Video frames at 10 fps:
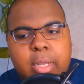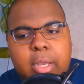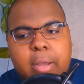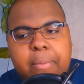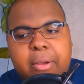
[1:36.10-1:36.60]

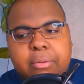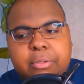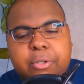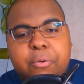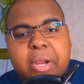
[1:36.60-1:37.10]
about
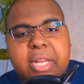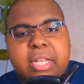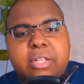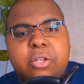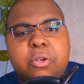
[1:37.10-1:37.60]

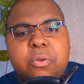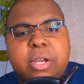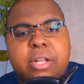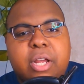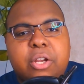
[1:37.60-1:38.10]
creating new,
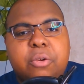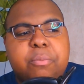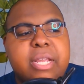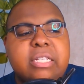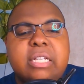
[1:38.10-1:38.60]

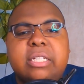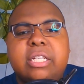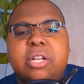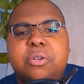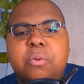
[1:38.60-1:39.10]
basically
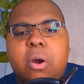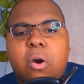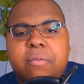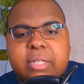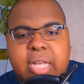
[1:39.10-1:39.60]
a new
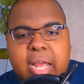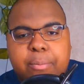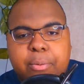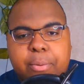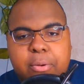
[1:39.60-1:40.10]
overtime
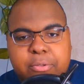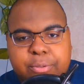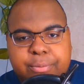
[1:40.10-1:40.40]
proposal.